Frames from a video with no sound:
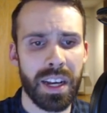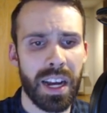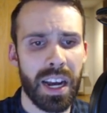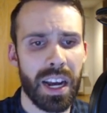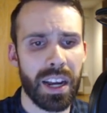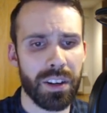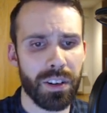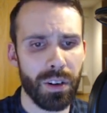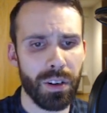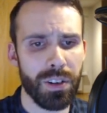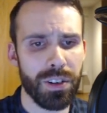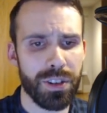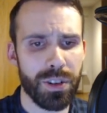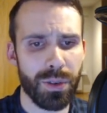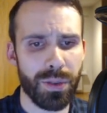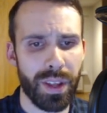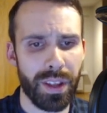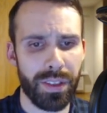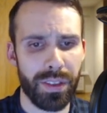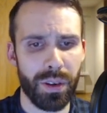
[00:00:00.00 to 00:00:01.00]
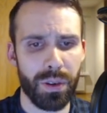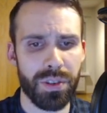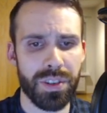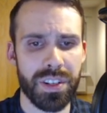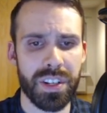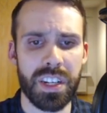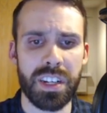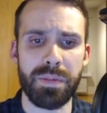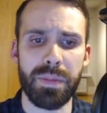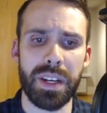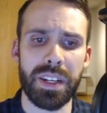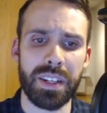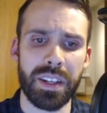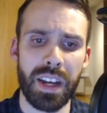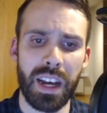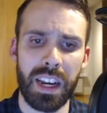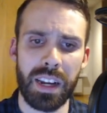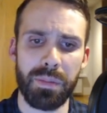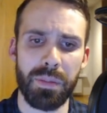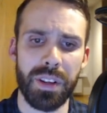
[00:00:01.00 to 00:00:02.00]
and also that those cinematic
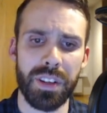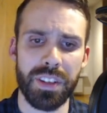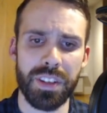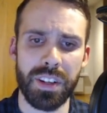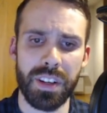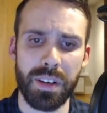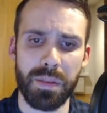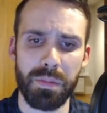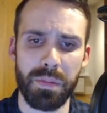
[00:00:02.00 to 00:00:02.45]
elements